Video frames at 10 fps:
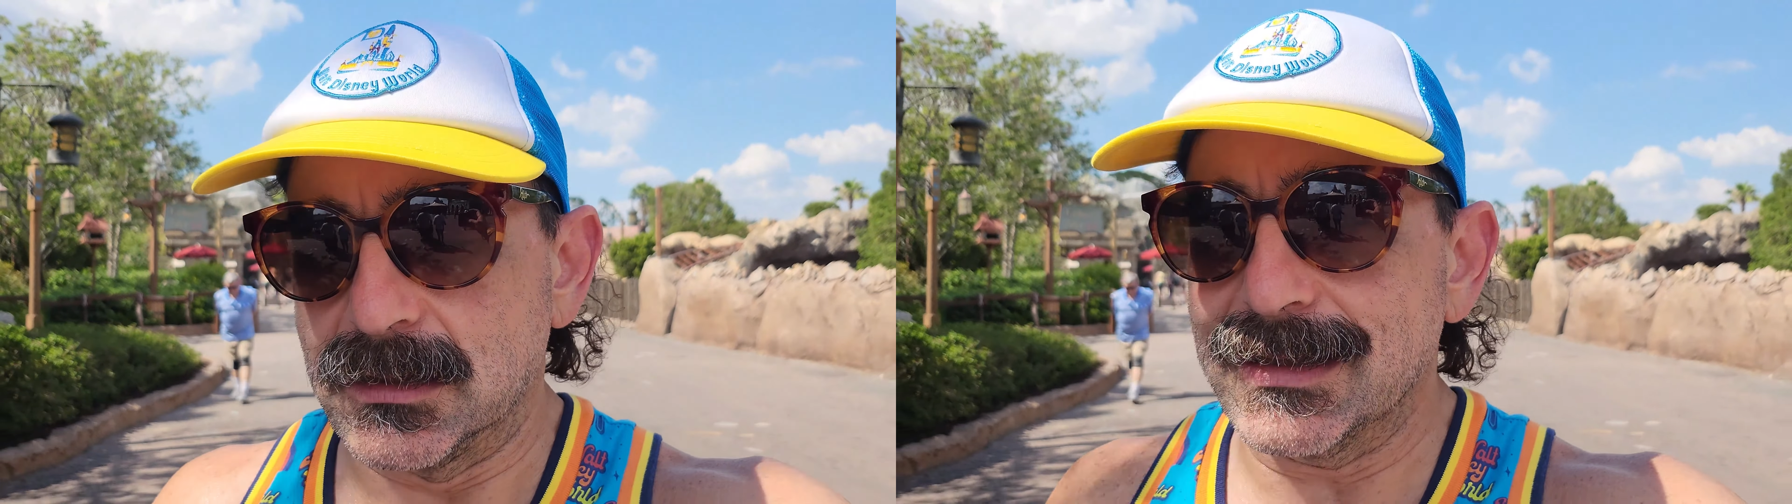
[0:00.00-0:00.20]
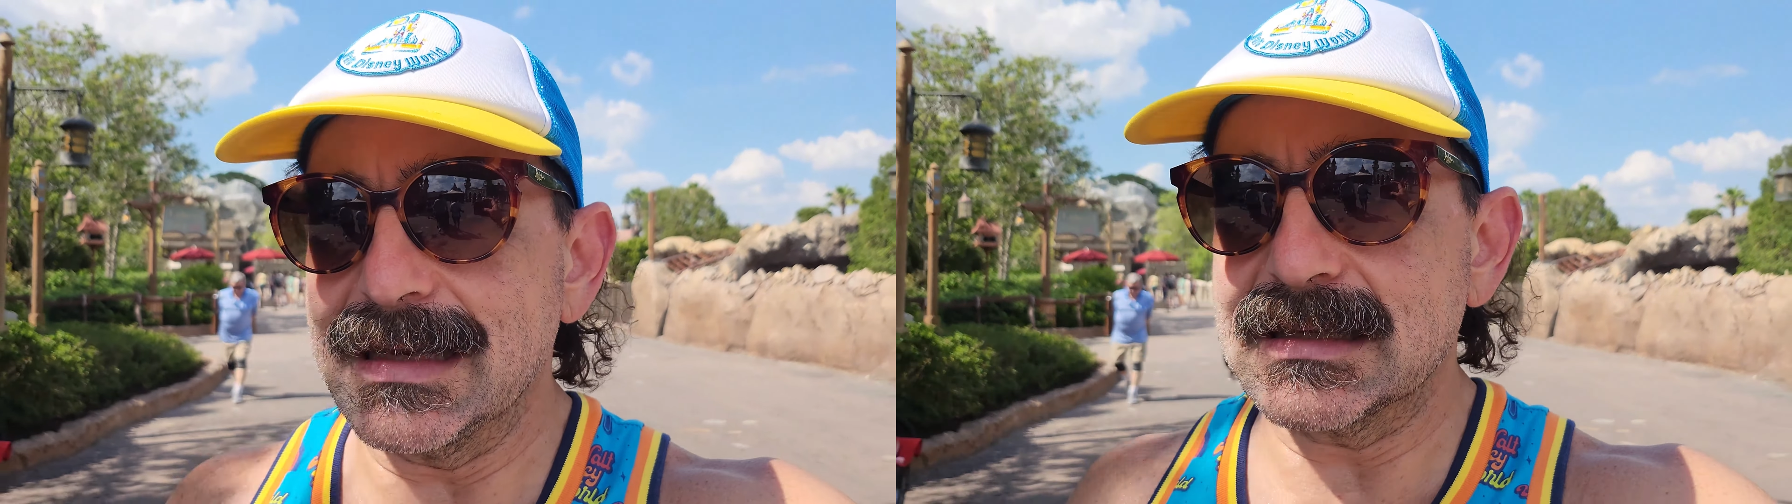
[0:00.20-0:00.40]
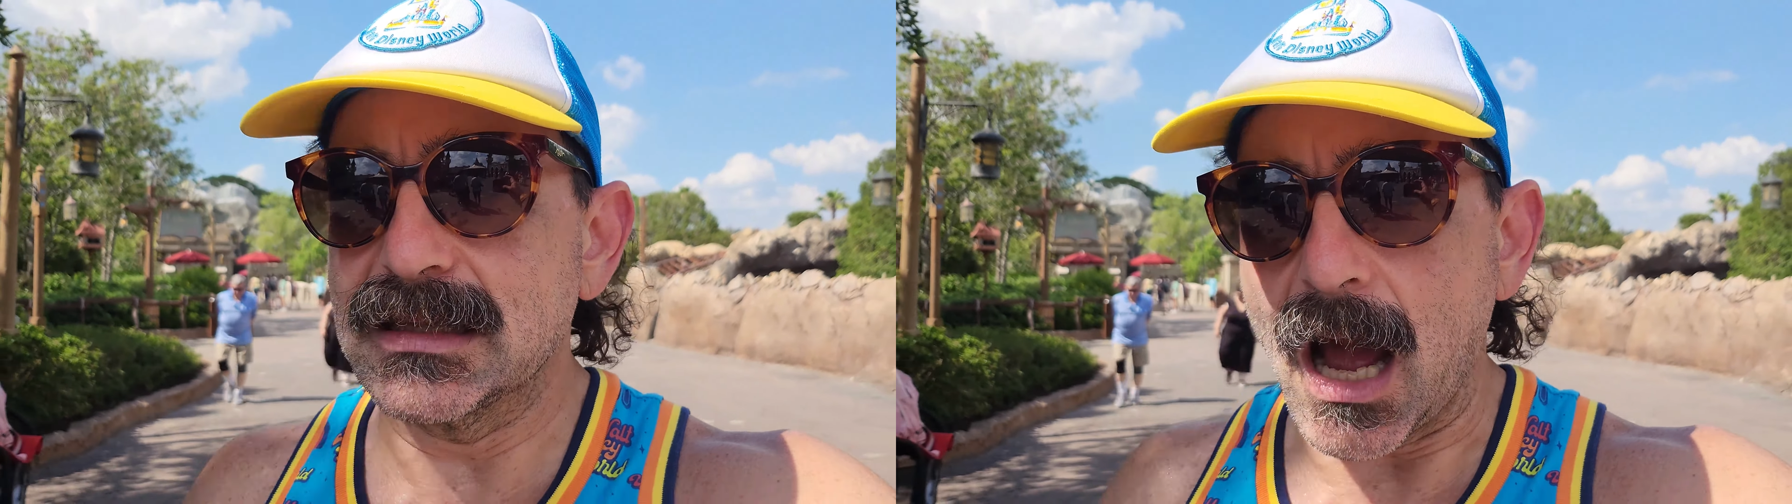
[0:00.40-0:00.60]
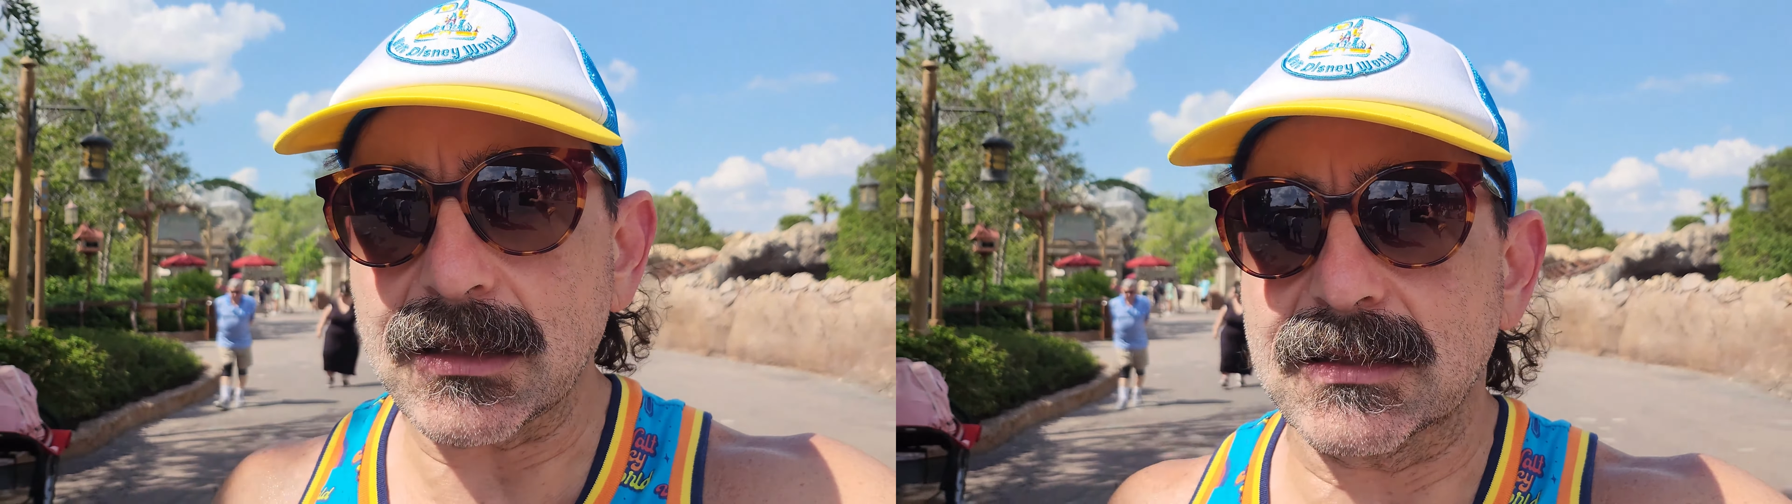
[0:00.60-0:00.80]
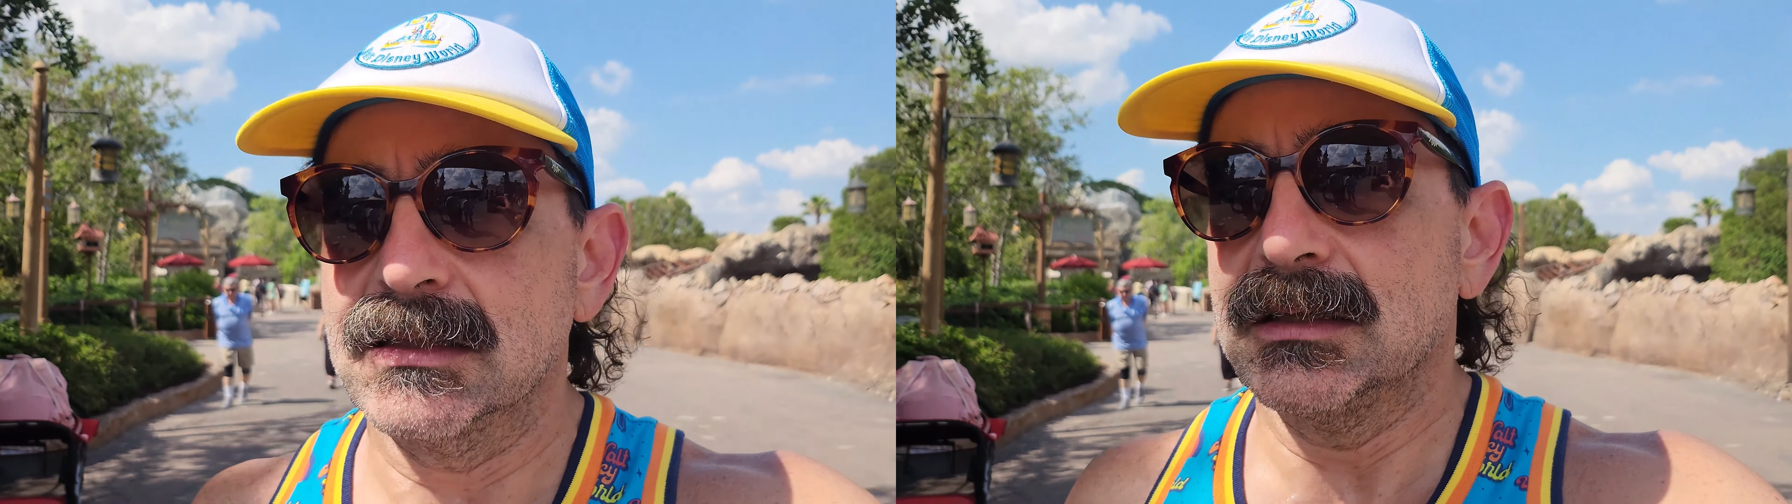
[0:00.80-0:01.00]
It is
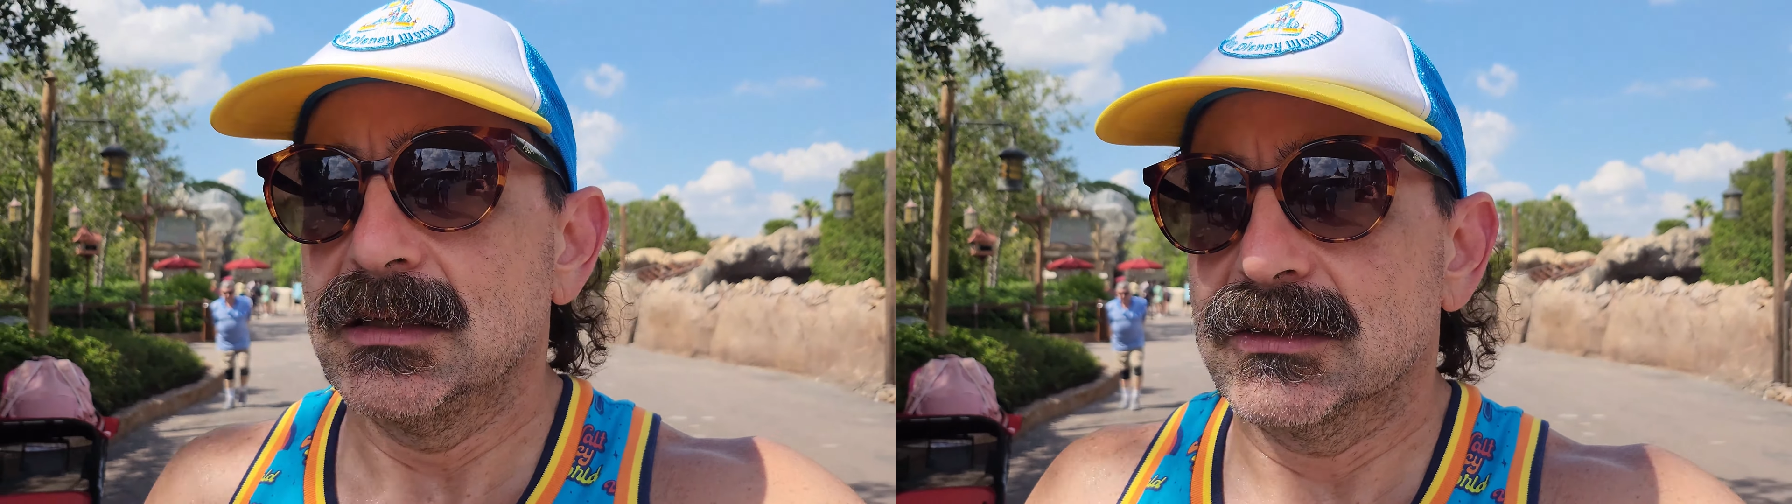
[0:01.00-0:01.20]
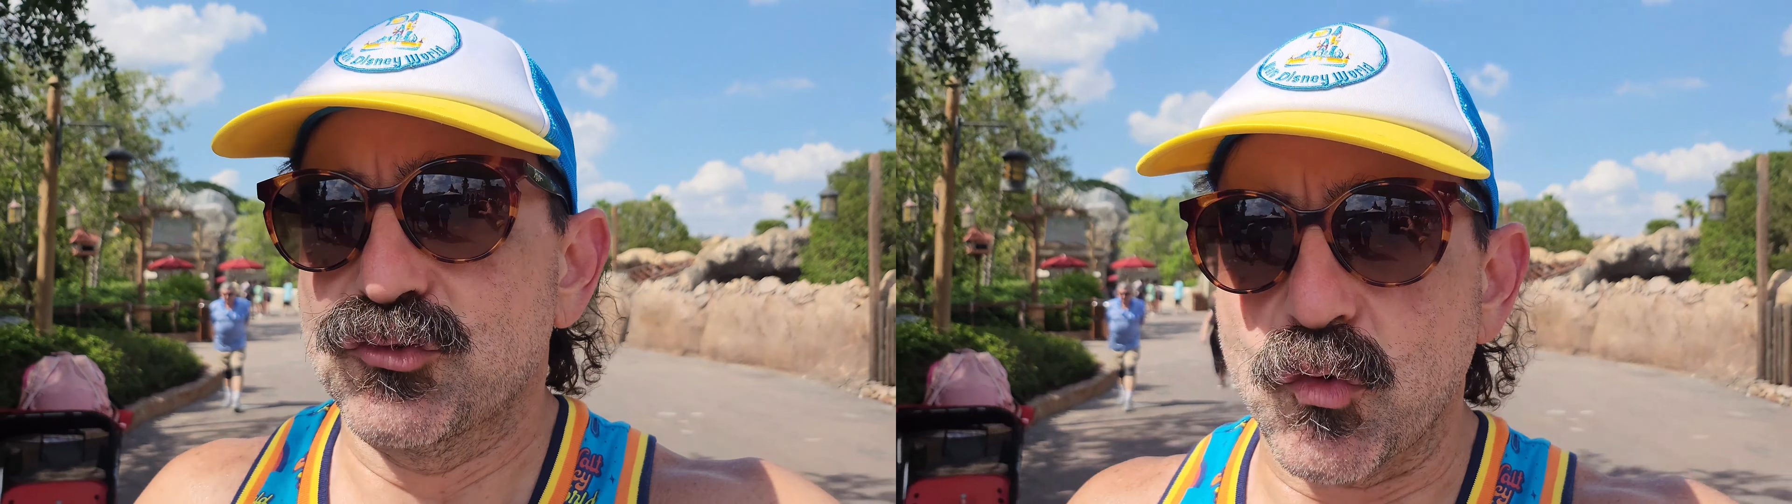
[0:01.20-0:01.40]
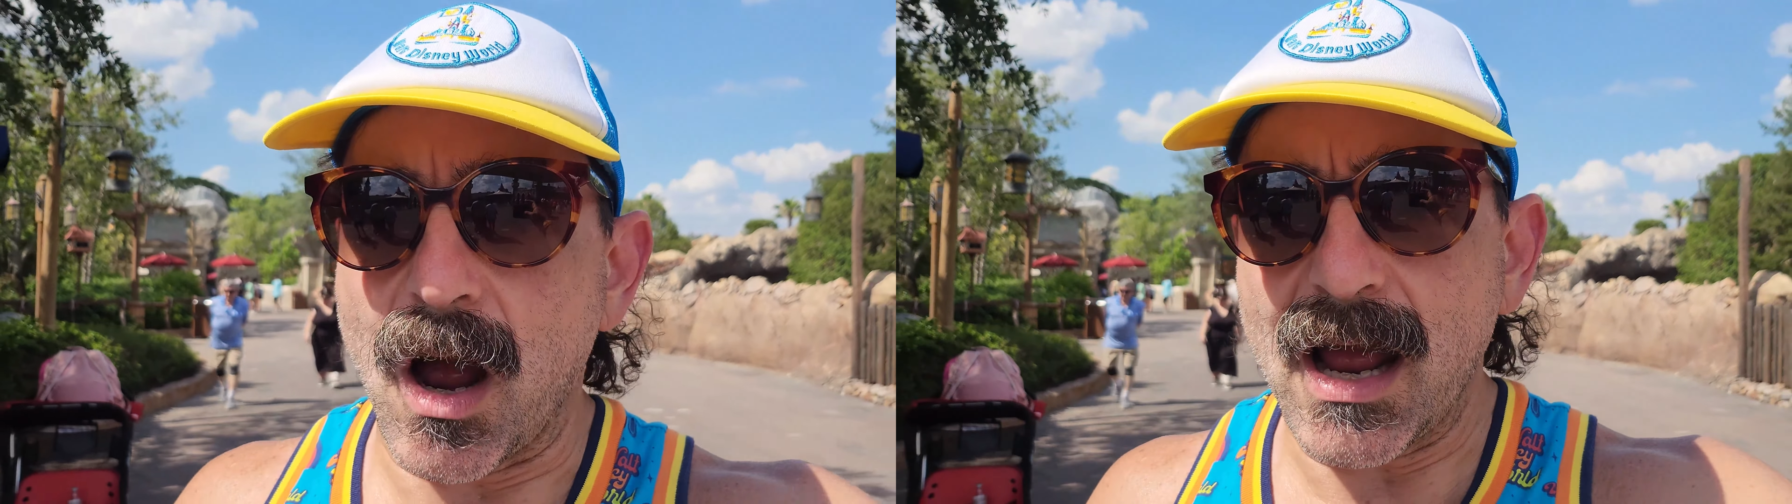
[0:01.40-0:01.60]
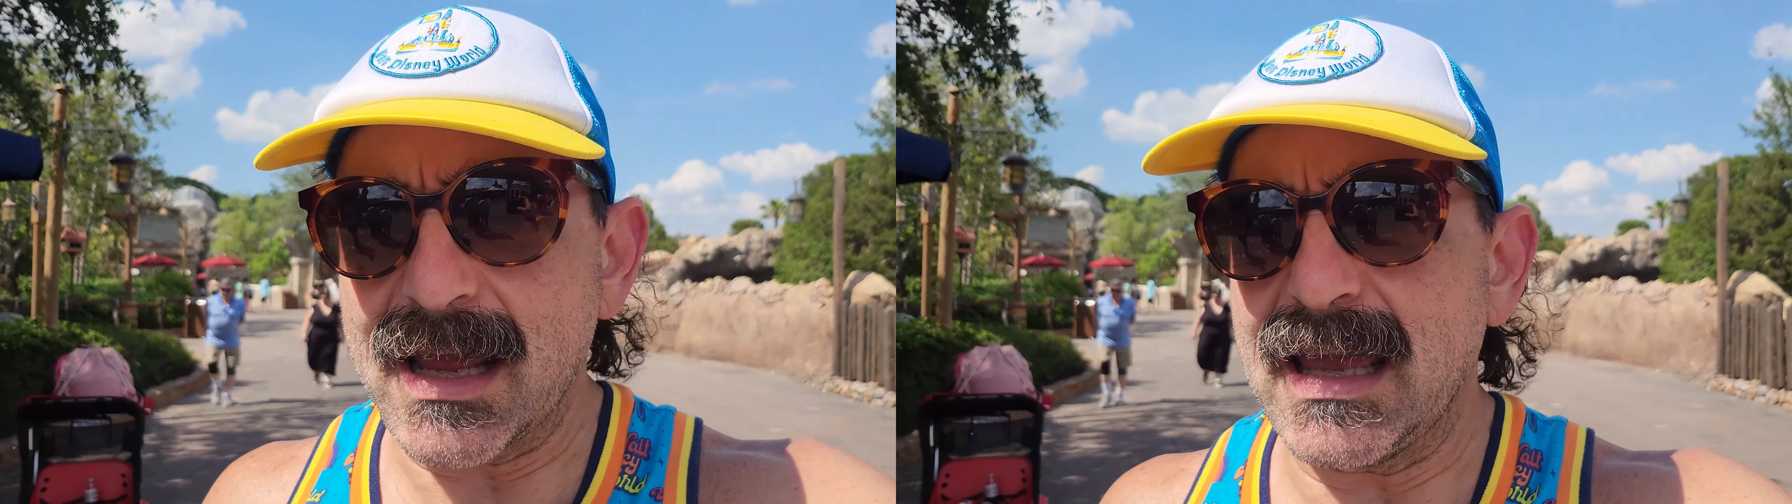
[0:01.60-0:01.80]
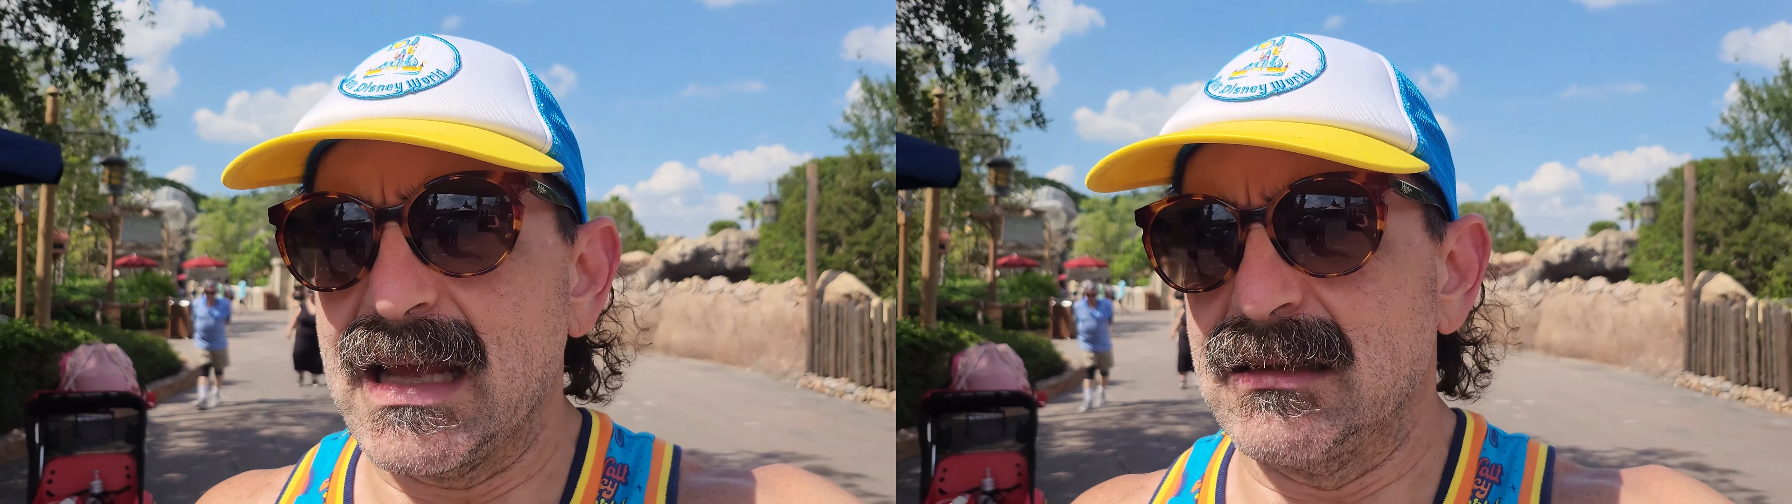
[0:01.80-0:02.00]
not dry
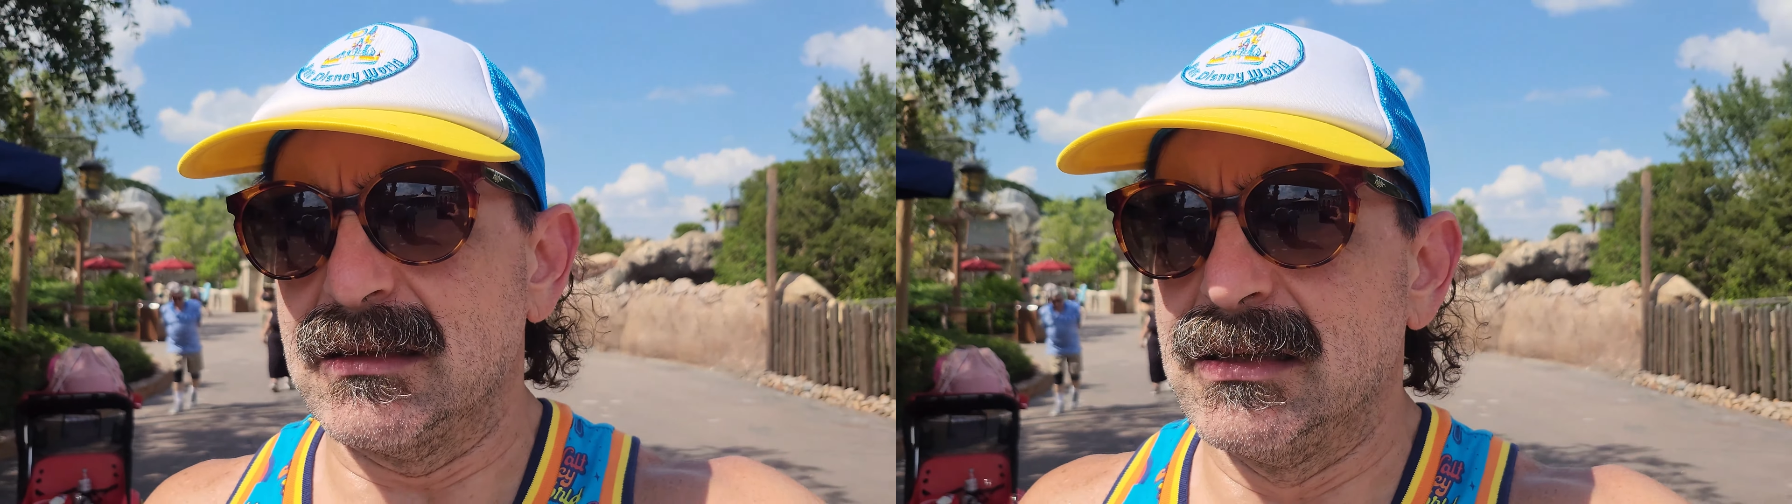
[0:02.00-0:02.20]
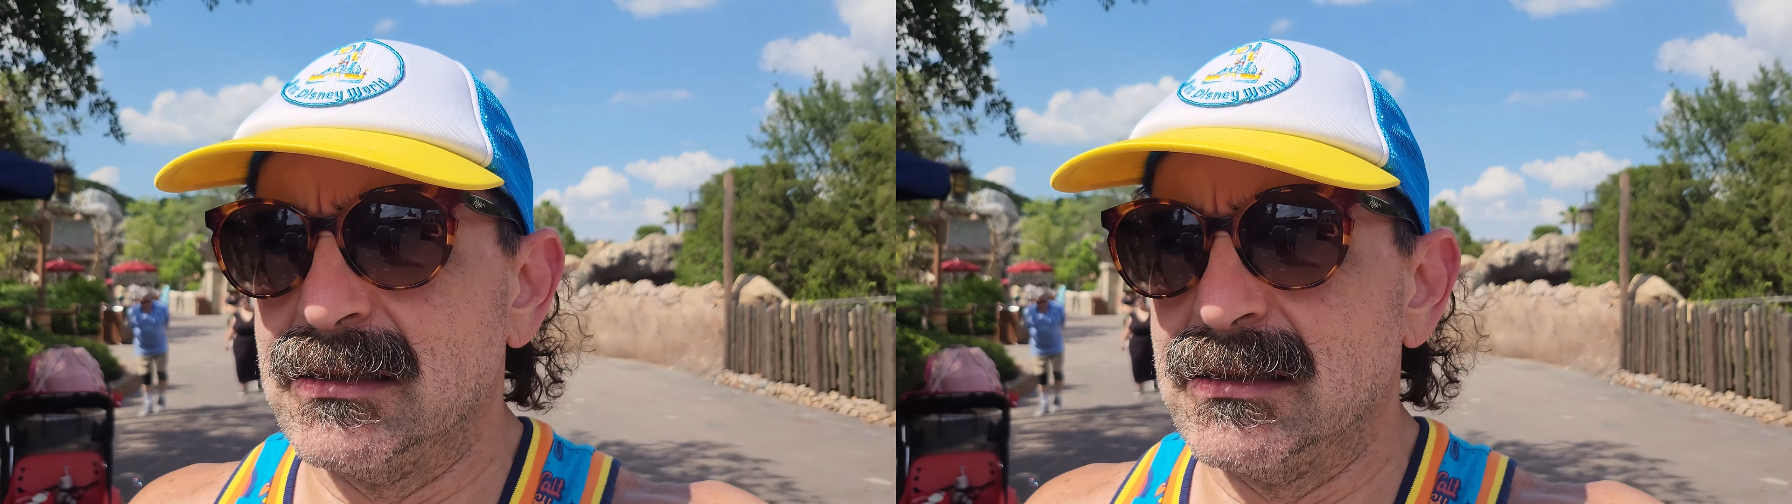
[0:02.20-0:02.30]
and,